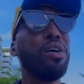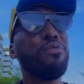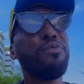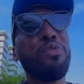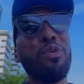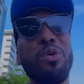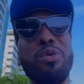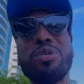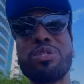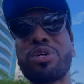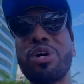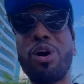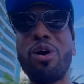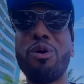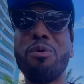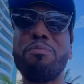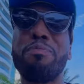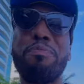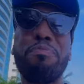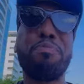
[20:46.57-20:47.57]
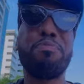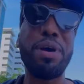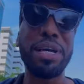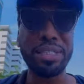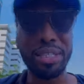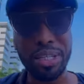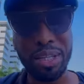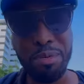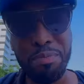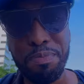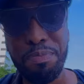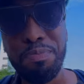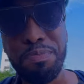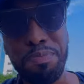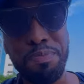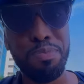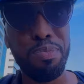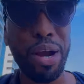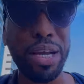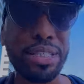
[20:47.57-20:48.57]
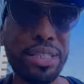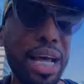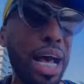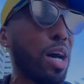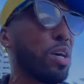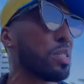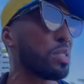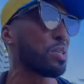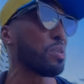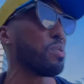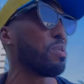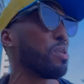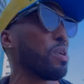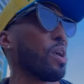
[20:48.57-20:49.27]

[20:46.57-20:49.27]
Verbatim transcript: fool's gold basically breaks down to.